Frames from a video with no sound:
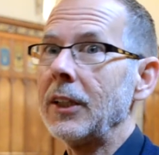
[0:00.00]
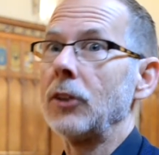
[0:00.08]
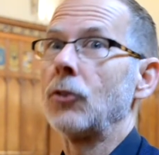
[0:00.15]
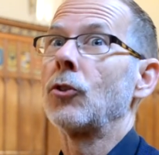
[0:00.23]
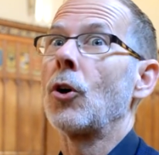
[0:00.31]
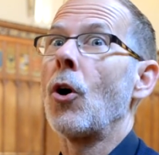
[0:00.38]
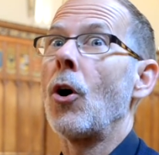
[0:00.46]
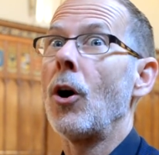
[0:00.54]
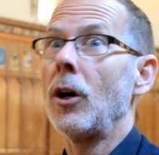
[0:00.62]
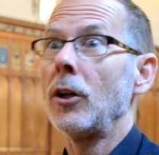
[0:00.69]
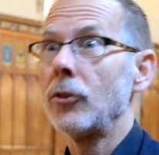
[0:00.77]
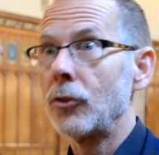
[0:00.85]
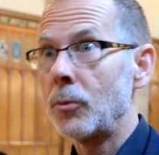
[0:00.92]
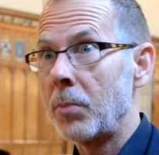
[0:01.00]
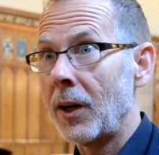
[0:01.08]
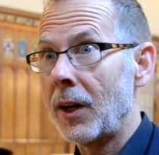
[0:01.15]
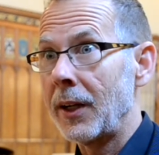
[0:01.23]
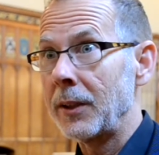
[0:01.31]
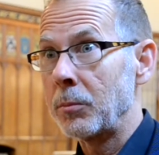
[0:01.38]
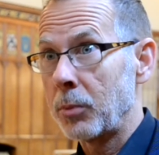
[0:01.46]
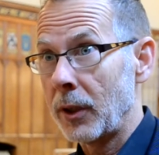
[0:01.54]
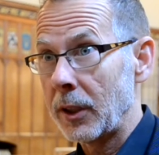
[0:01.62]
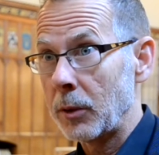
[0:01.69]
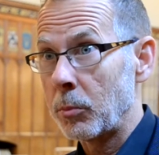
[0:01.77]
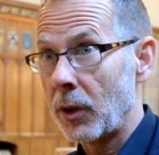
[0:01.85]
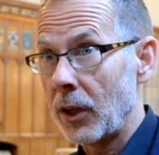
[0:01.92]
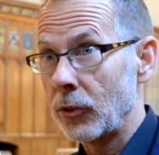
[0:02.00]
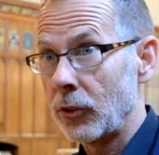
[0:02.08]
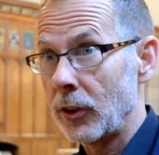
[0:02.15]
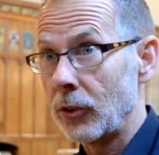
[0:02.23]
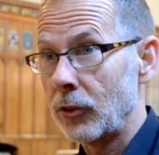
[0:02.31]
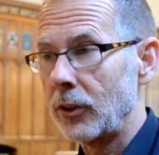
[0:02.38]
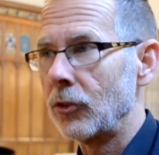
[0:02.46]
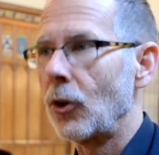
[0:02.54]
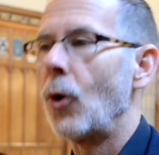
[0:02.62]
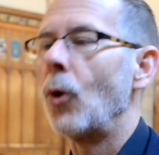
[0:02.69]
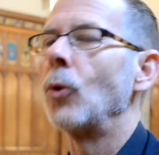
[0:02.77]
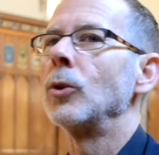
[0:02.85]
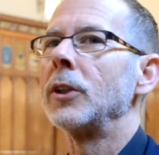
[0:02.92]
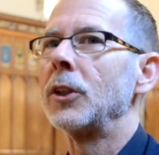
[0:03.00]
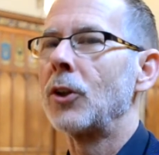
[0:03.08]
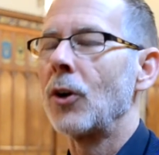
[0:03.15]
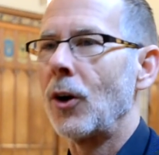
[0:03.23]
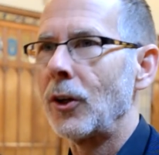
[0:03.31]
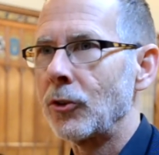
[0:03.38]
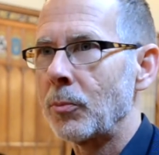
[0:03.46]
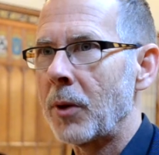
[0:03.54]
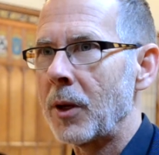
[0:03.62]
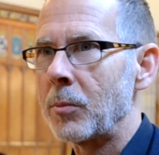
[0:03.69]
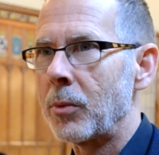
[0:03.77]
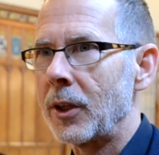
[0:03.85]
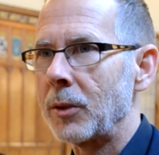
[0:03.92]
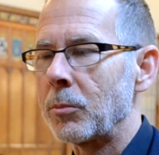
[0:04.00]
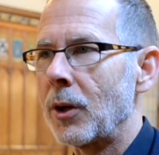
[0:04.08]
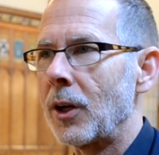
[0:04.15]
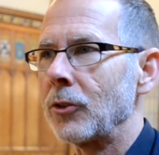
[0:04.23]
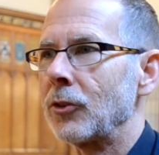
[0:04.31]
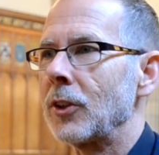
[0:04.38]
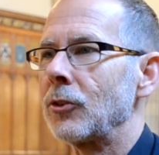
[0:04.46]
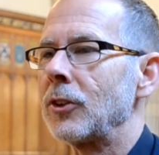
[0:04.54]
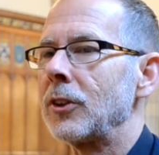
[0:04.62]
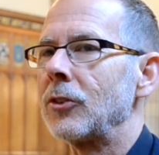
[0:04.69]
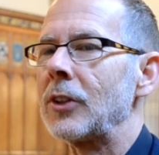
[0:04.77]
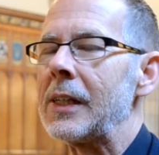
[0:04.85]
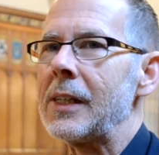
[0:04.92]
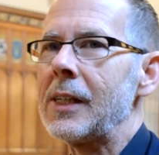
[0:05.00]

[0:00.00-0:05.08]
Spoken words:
It's caused by brain processes, wholly caused by brain processes.